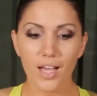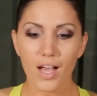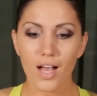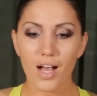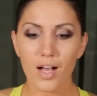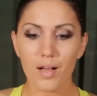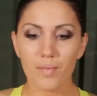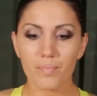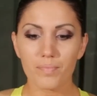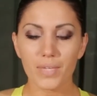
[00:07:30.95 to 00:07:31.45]

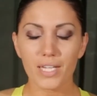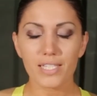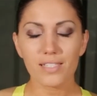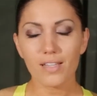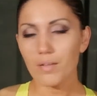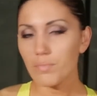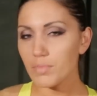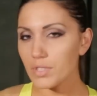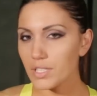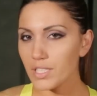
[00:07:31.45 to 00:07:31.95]
um, it's
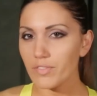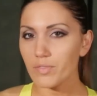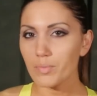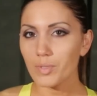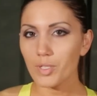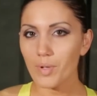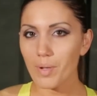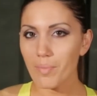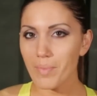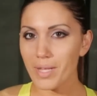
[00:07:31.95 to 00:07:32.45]

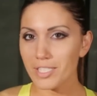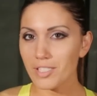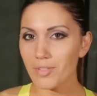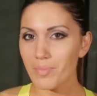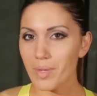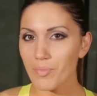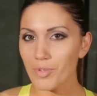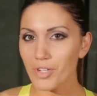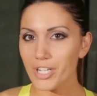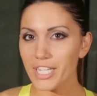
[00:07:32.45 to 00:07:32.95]
unbelievable what muscle
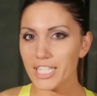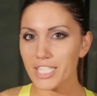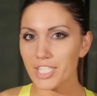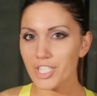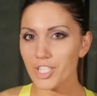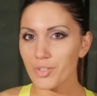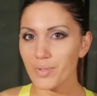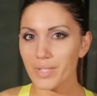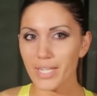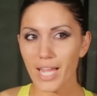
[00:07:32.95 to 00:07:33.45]
memory can
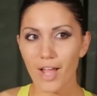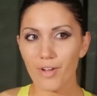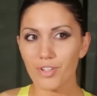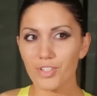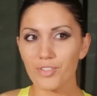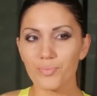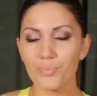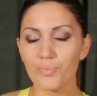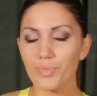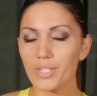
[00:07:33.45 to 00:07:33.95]
do and how
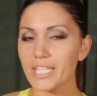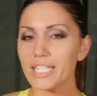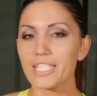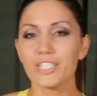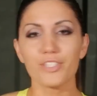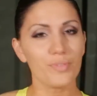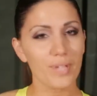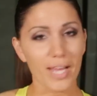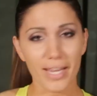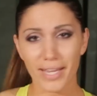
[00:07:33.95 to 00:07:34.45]
you really
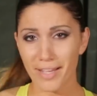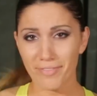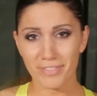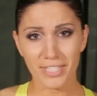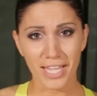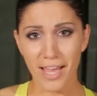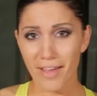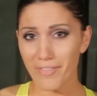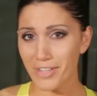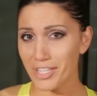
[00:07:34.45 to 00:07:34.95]
do not have
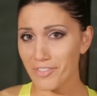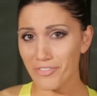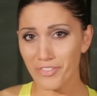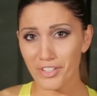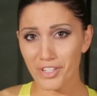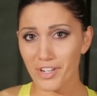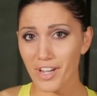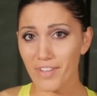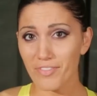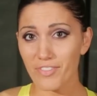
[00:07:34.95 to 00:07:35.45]
to have any
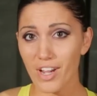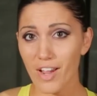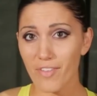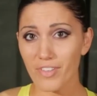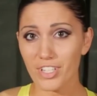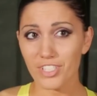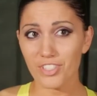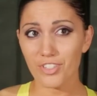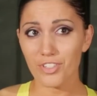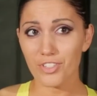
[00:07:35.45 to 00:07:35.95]
fear after
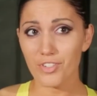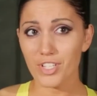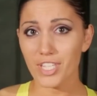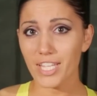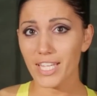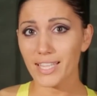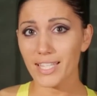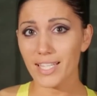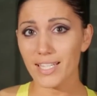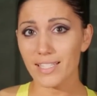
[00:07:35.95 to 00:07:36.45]
having surgery
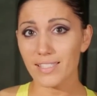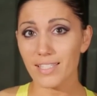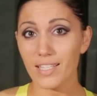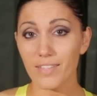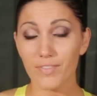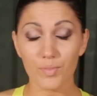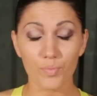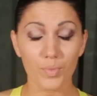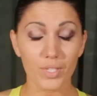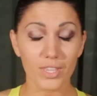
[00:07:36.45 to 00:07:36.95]
like this,
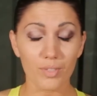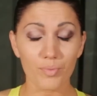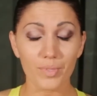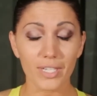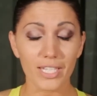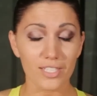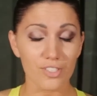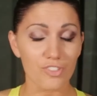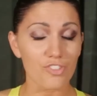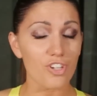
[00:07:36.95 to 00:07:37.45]
even with the
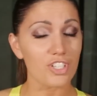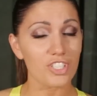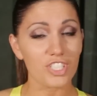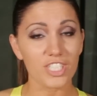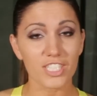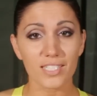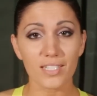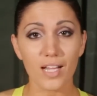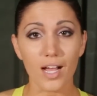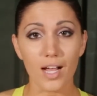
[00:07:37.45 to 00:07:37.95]

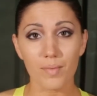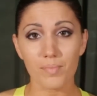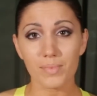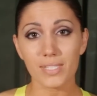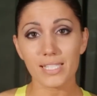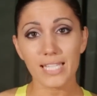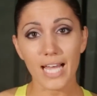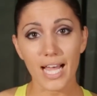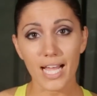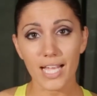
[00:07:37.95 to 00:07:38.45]
reconstruction um,
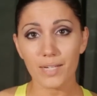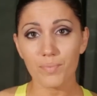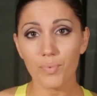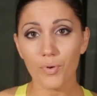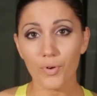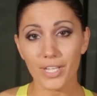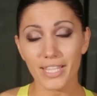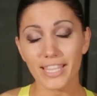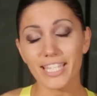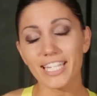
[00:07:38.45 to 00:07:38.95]
side
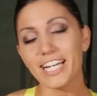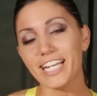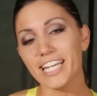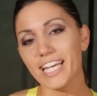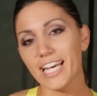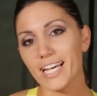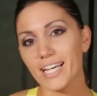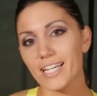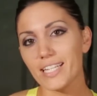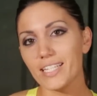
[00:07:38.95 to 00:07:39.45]
point that I
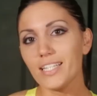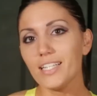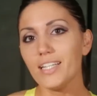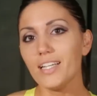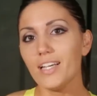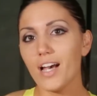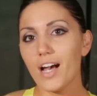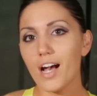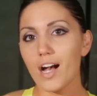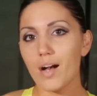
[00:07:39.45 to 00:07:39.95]
had
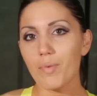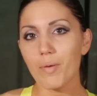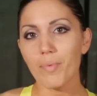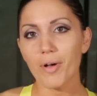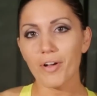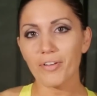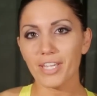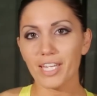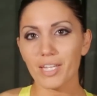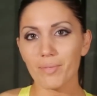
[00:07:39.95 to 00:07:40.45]
um,
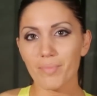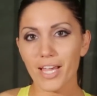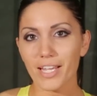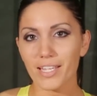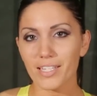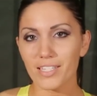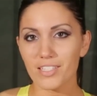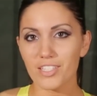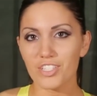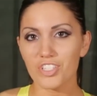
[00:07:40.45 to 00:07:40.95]
about getting back
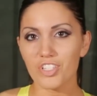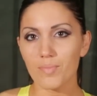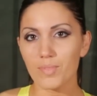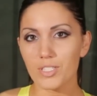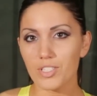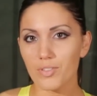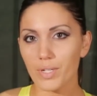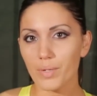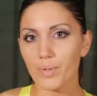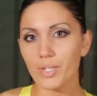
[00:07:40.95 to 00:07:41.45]
into the gym
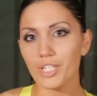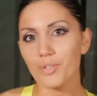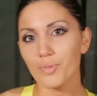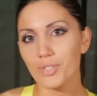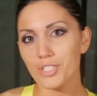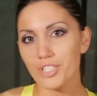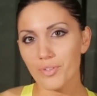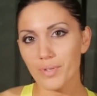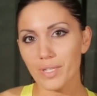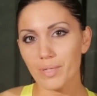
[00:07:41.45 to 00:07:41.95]
and doing what you
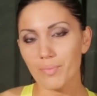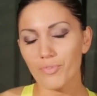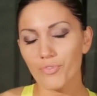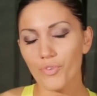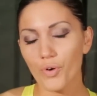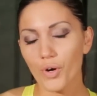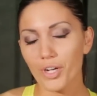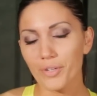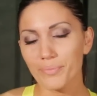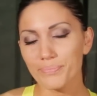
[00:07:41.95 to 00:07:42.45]
were doing
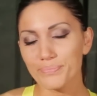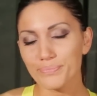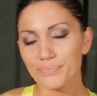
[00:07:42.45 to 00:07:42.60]
before.